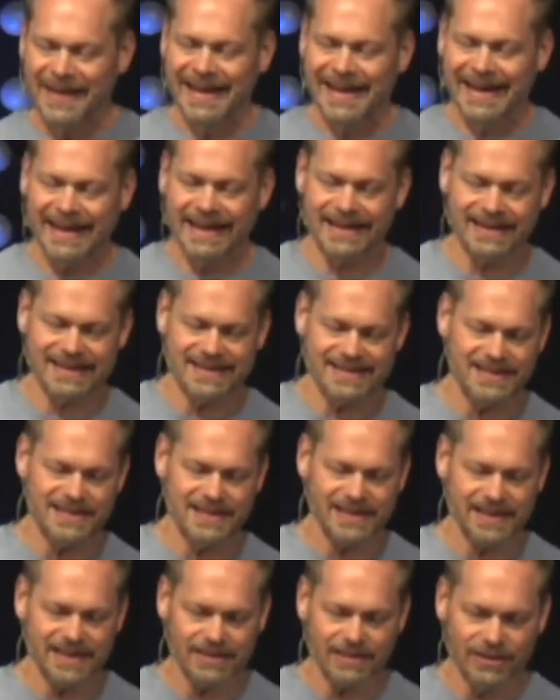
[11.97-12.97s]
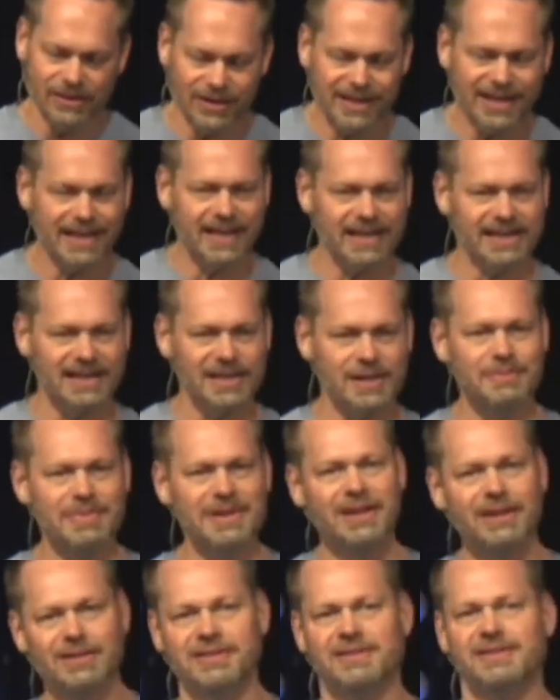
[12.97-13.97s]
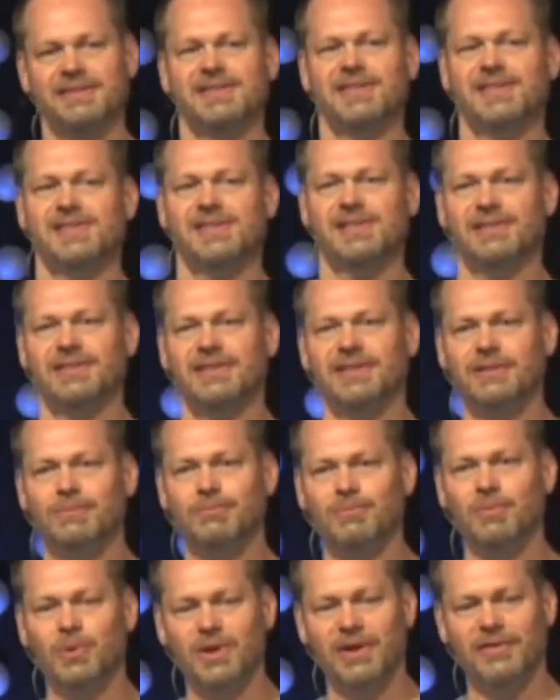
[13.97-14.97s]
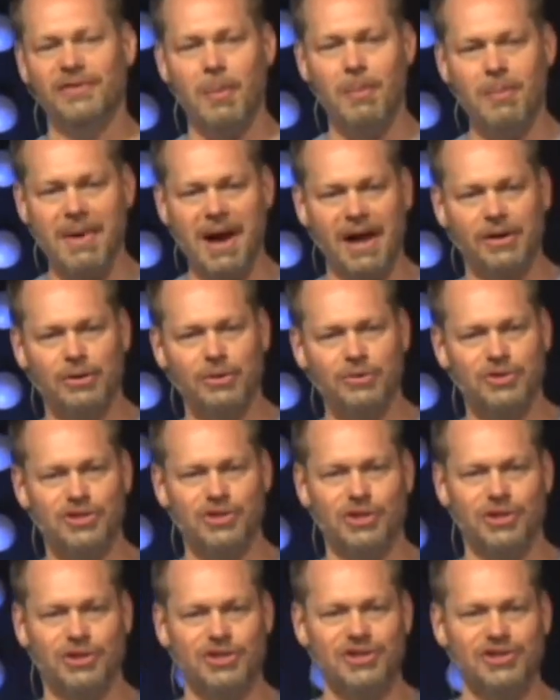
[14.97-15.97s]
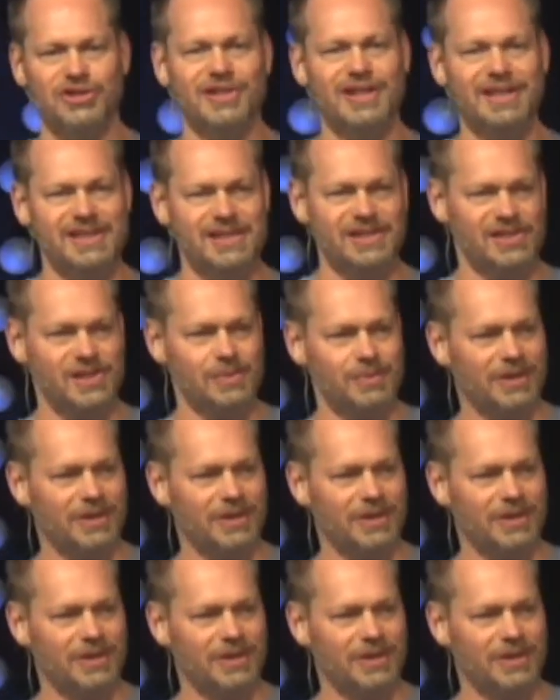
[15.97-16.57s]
and looking at them because they're more of a model church than some